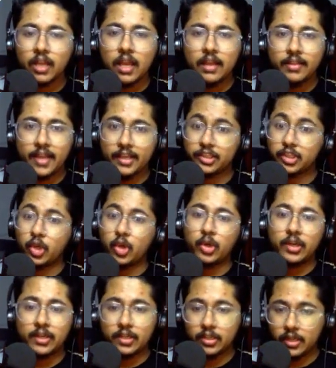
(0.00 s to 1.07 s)
they
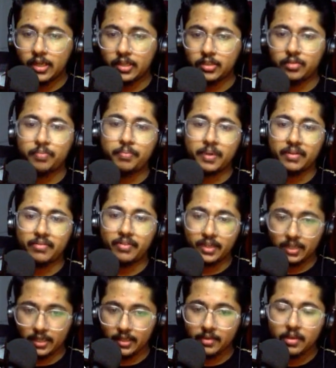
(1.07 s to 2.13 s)
executed it
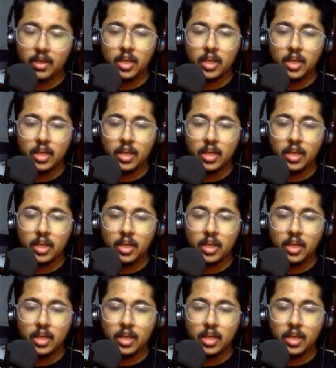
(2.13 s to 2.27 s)
perfectly.